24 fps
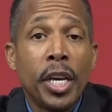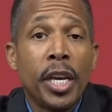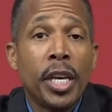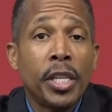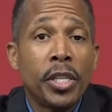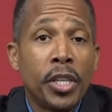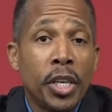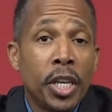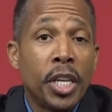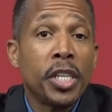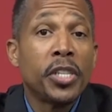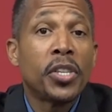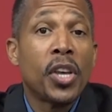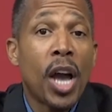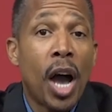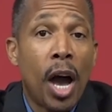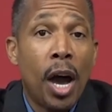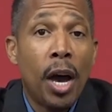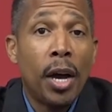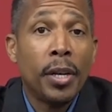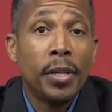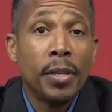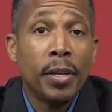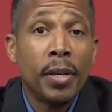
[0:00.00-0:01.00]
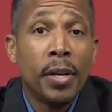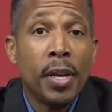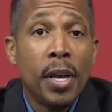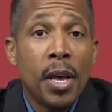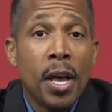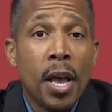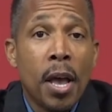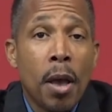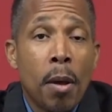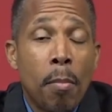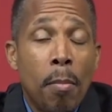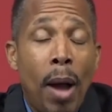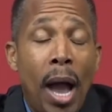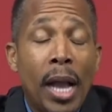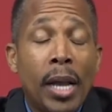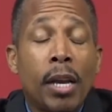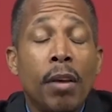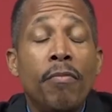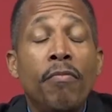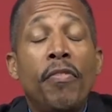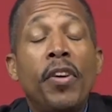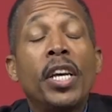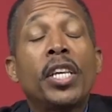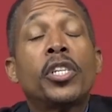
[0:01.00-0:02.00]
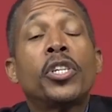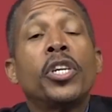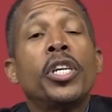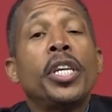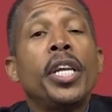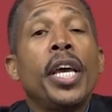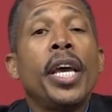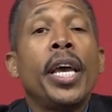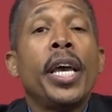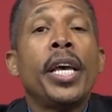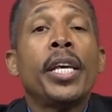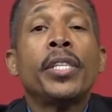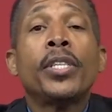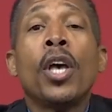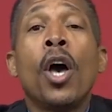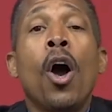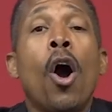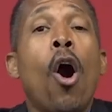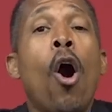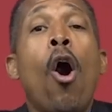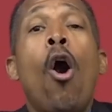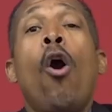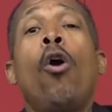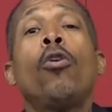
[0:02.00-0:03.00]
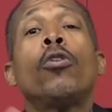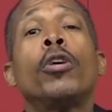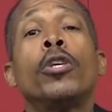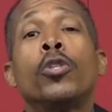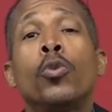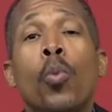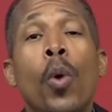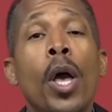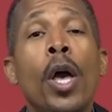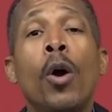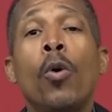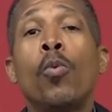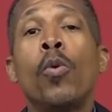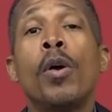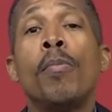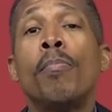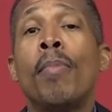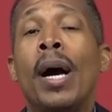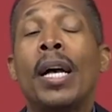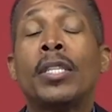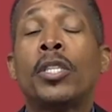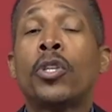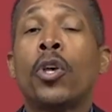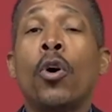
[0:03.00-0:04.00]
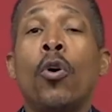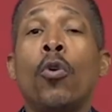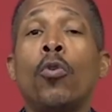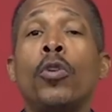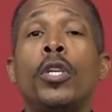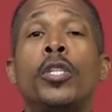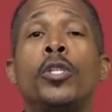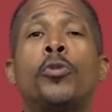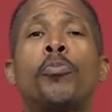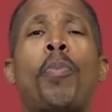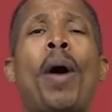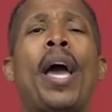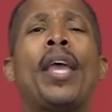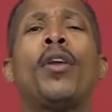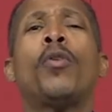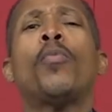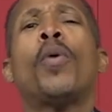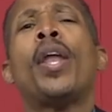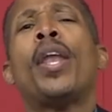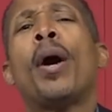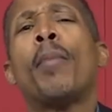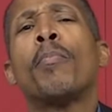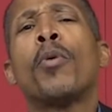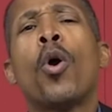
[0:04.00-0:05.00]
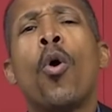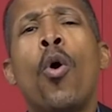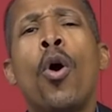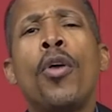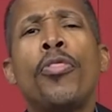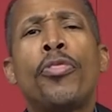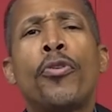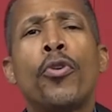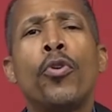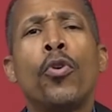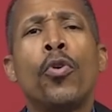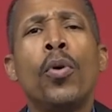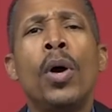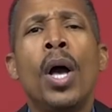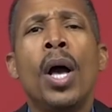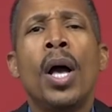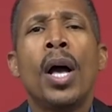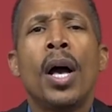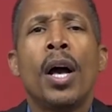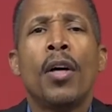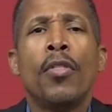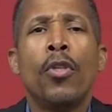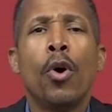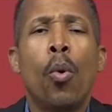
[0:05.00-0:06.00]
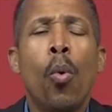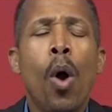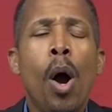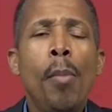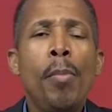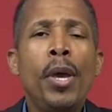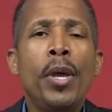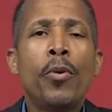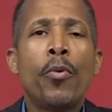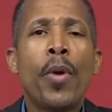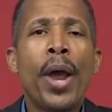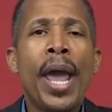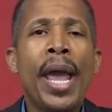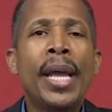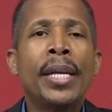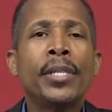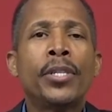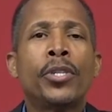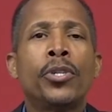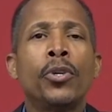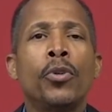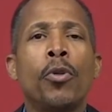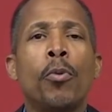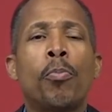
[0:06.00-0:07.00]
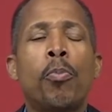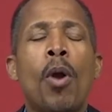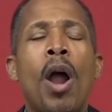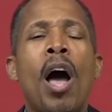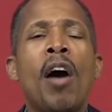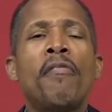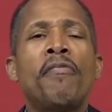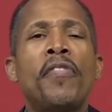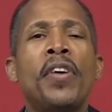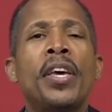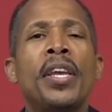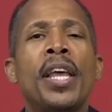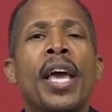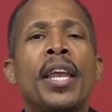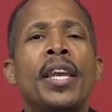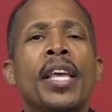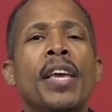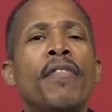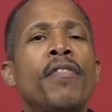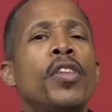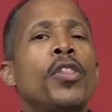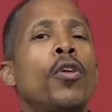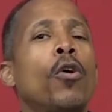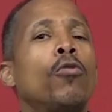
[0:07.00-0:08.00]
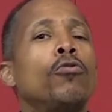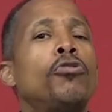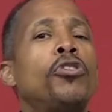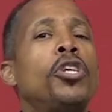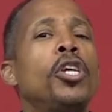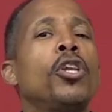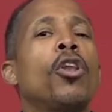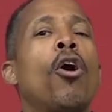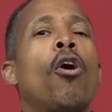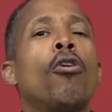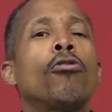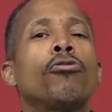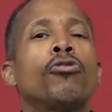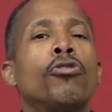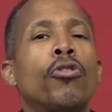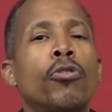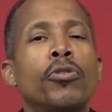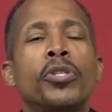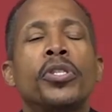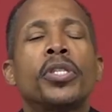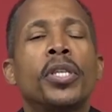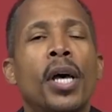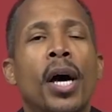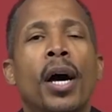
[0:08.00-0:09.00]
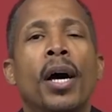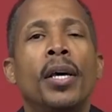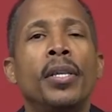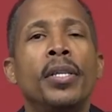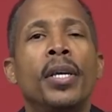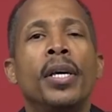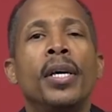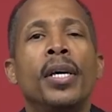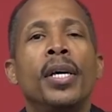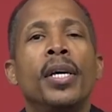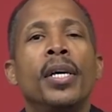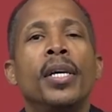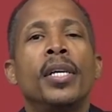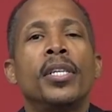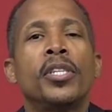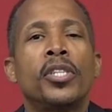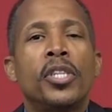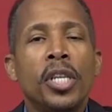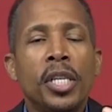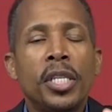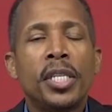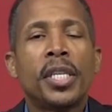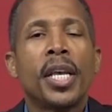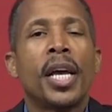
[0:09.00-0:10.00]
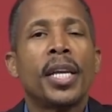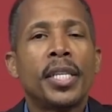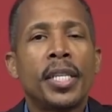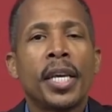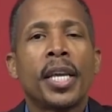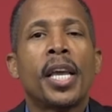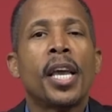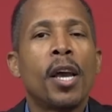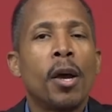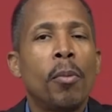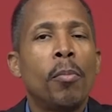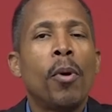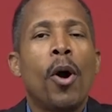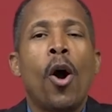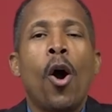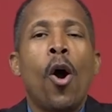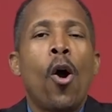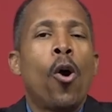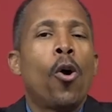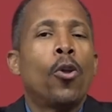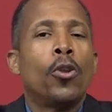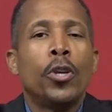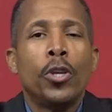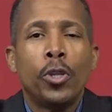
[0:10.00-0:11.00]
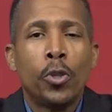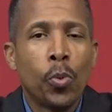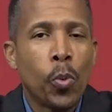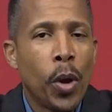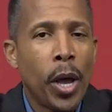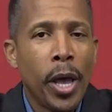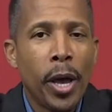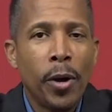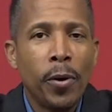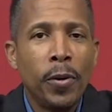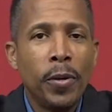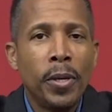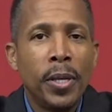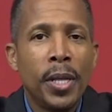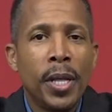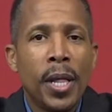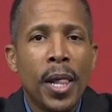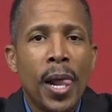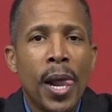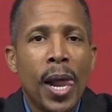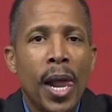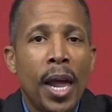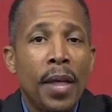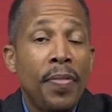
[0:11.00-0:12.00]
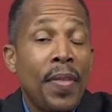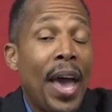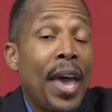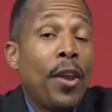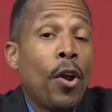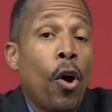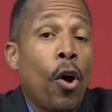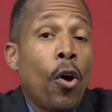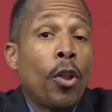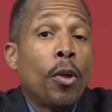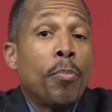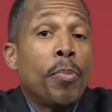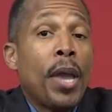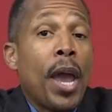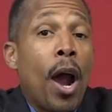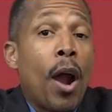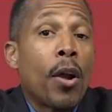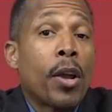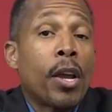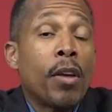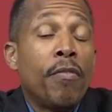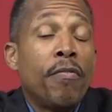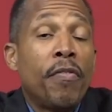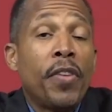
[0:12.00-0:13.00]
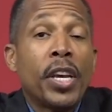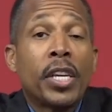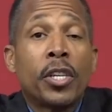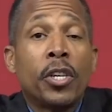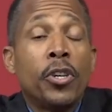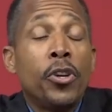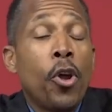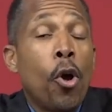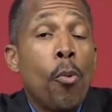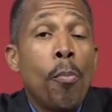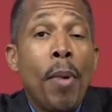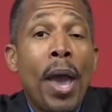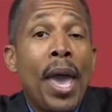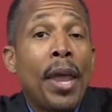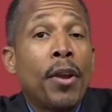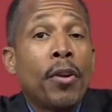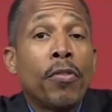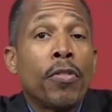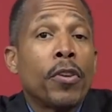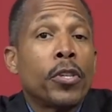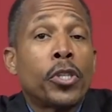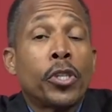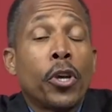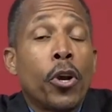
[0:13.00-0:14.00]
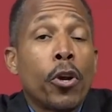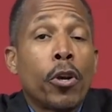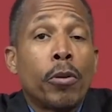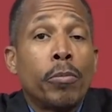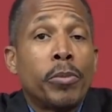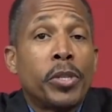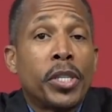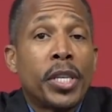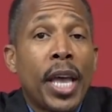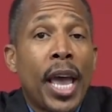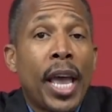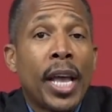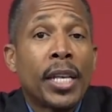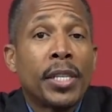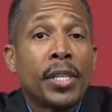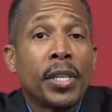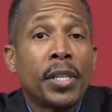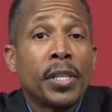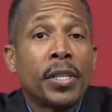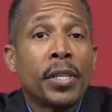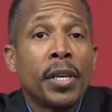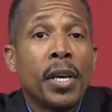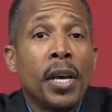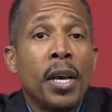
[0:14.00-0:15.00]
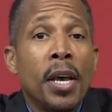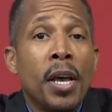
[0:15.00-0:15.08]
is it is God. My conviction is all is well with my soul in spite of what I'm going through. The woman ran to the prophet, and even though she lost her son, she said to him, All is well. And that ought to be our conviction. No matter the circumstances,